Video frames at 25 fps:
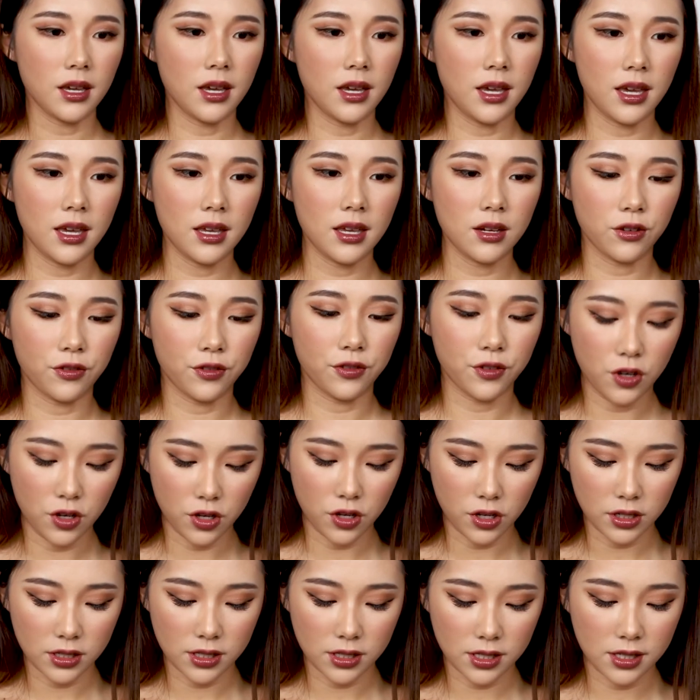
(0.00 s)
And of
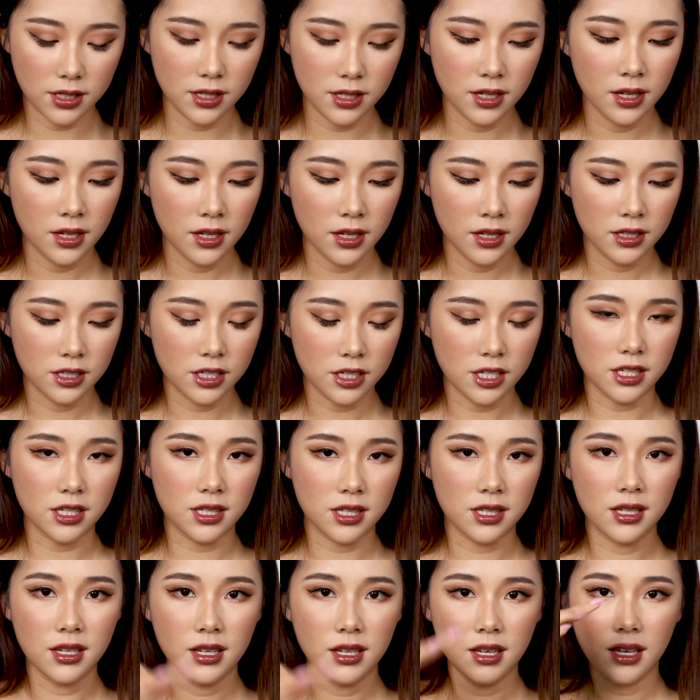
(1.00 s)
course,
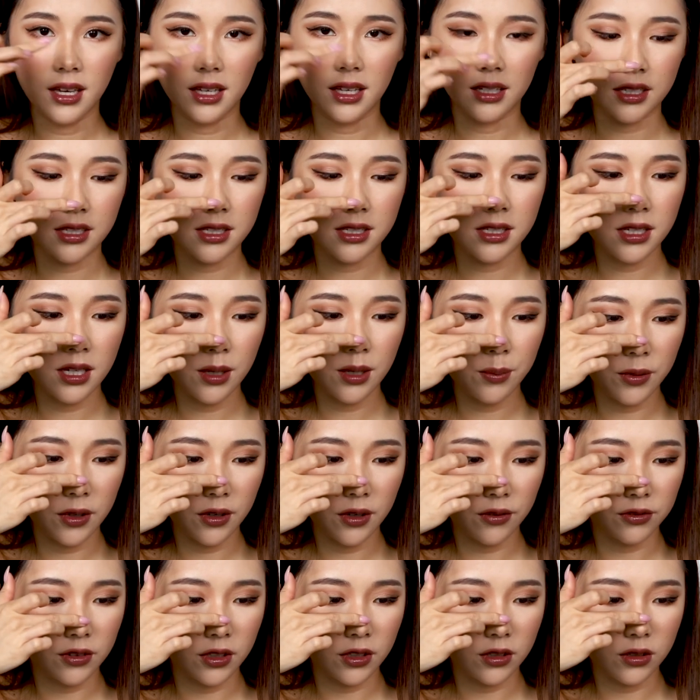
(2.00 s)
just at the tip
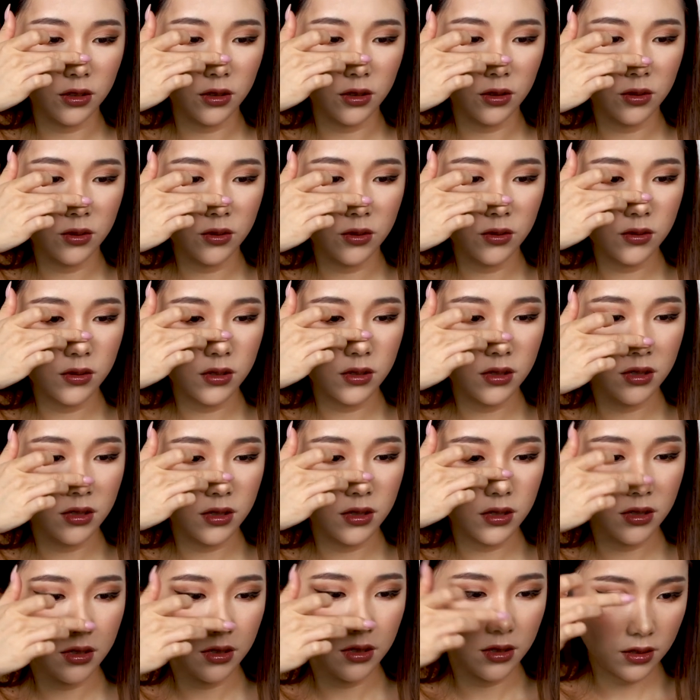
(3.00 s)
of the
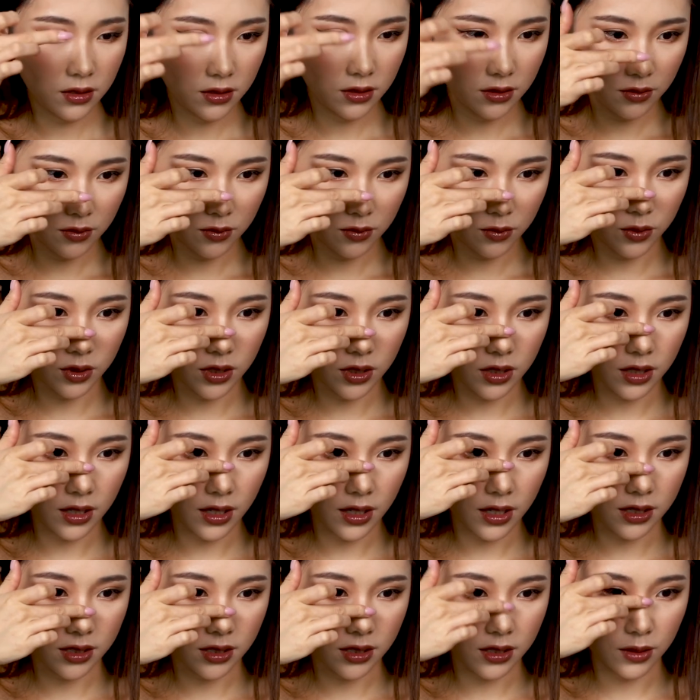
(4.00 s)
nose with
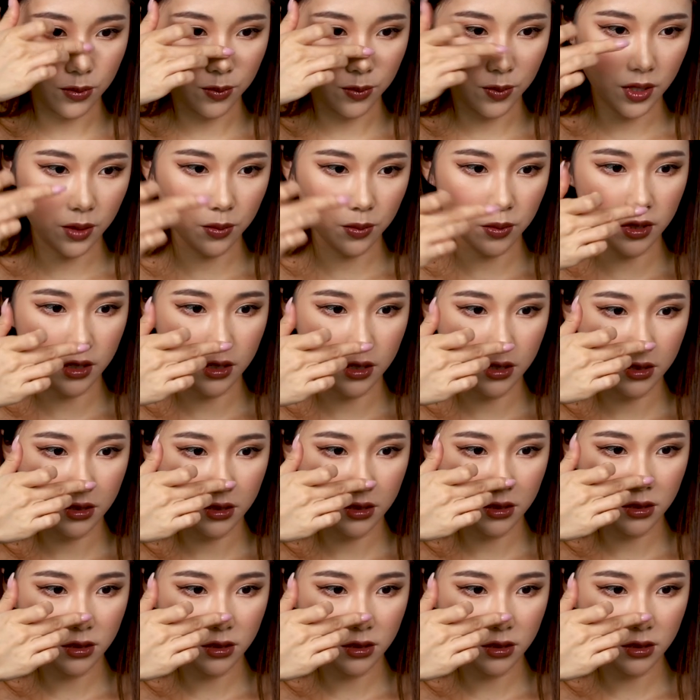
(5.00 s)
Hustler Baby.